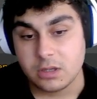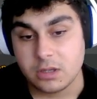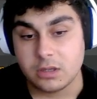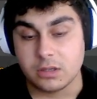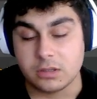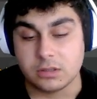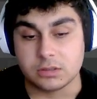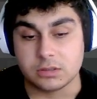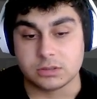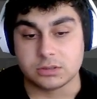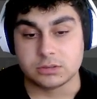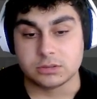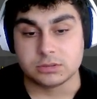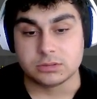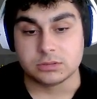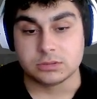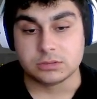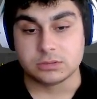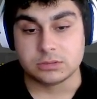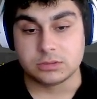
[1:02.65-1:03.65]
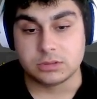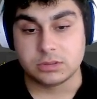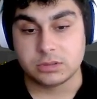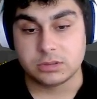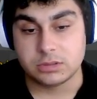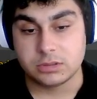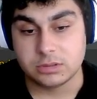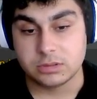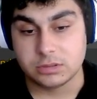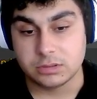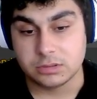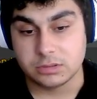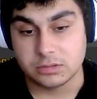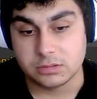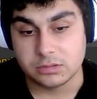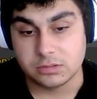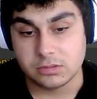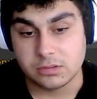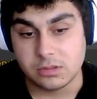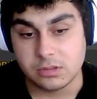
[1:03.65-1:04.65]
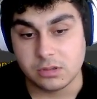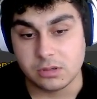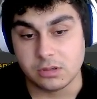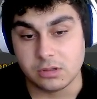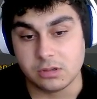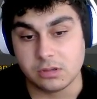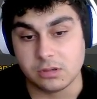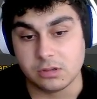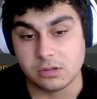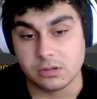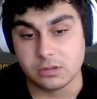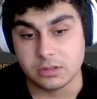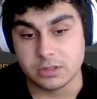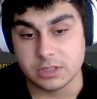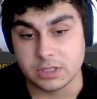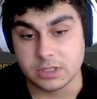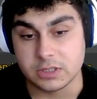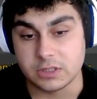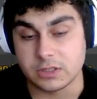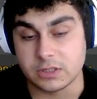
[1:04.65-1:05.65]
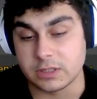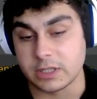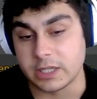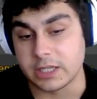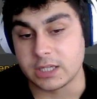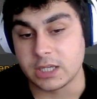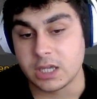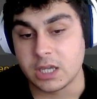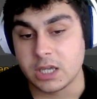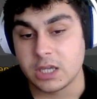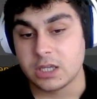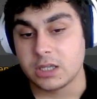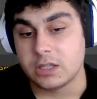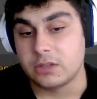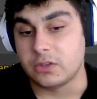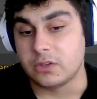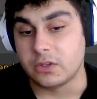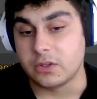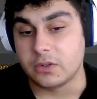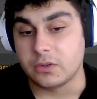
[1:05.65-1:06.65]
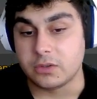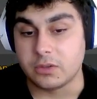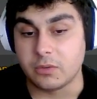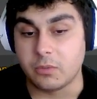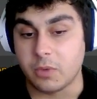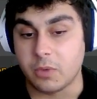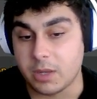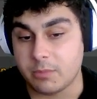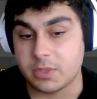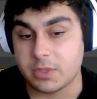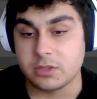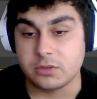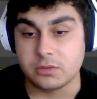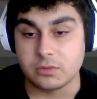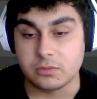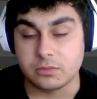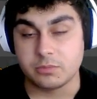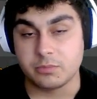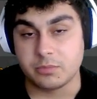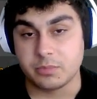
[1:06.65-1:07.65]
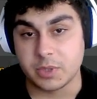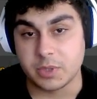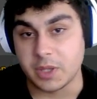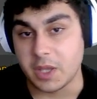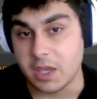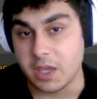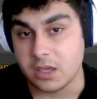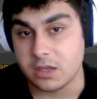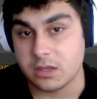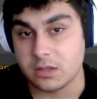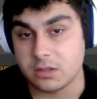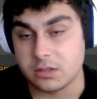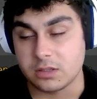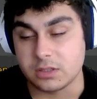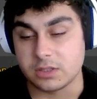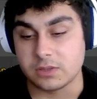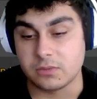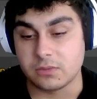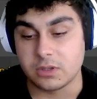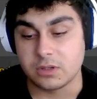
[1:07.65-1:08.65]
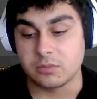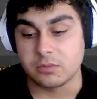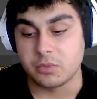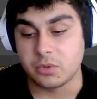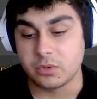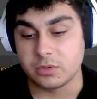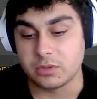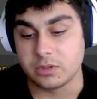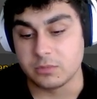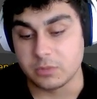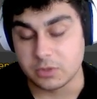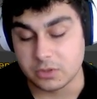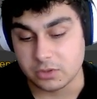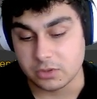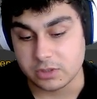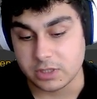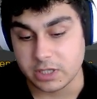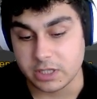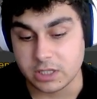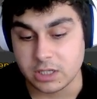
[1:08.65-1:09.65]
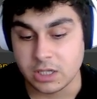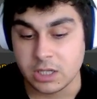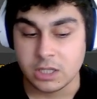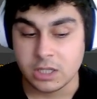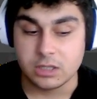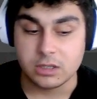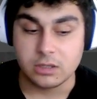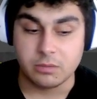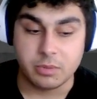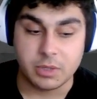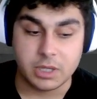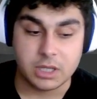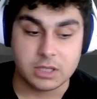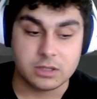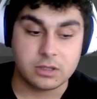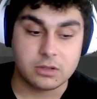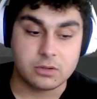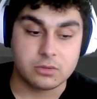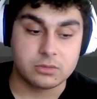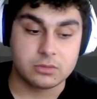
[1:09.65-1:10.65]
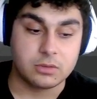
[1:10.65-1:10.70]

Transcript: And it's like the weapon you play is very important, because like depending on the